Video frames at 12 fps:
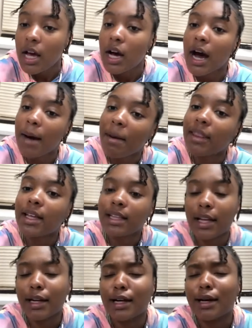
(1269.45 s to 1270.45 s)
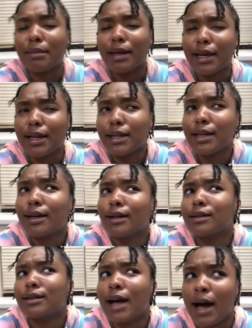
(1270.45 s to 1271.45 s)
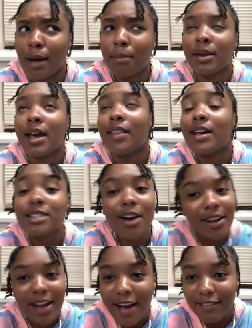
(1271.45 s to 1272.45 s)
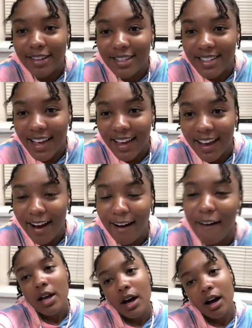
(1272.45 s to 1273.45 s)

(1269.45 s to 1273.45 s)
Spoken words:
I think that'll come in handy a lot. But yeah, that's all I have to say, y'all.